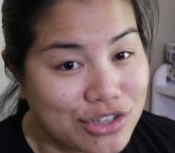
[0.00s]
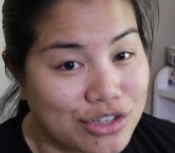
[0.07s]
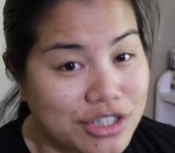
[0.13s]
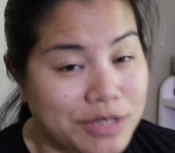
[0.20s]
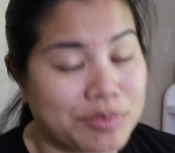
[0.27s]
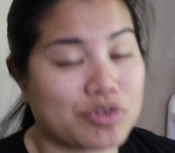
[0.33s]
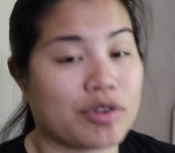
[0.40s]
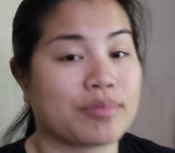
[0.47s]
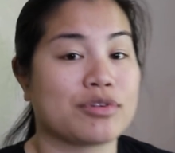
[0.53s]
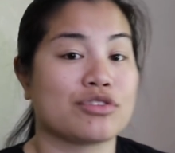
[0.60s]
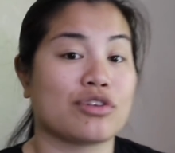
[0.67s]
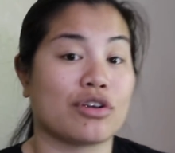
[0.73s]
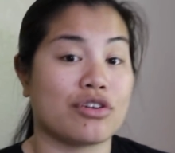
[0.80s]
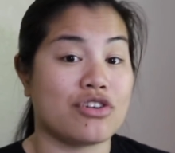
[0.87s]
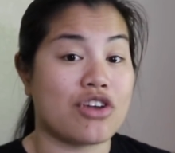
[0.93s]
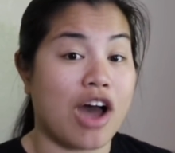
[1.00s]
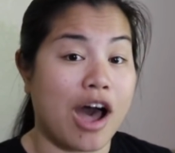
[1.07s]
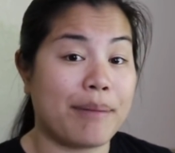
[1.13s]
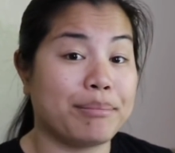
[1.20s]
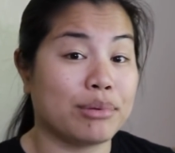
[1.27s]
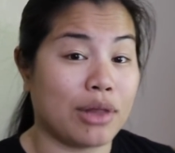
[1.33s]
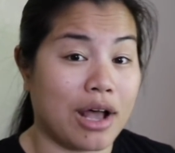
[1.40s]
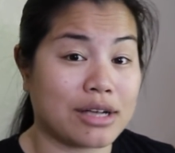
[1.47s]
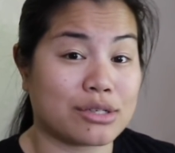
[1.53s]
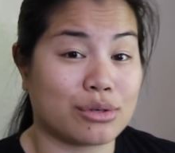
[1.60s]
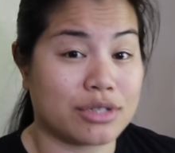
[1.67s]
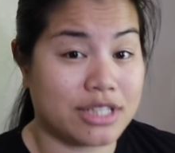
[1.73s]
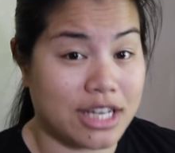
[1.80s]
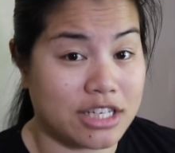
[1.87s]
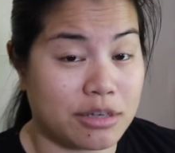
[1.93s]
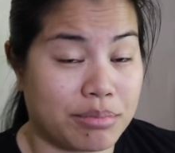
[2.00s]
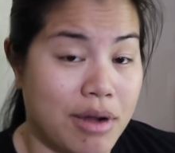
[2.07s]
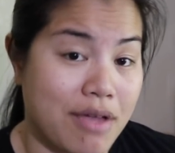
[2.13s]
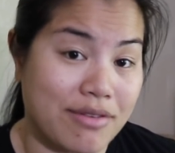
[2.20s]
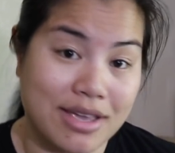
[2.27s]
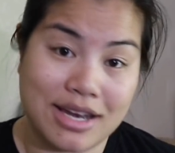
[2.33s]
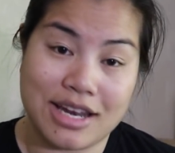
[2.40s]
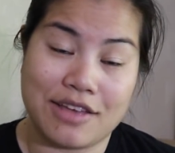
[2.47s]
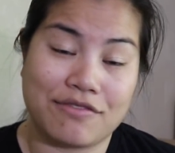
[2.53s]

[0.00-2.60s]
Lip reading: subscriptions are not blocked or set to private.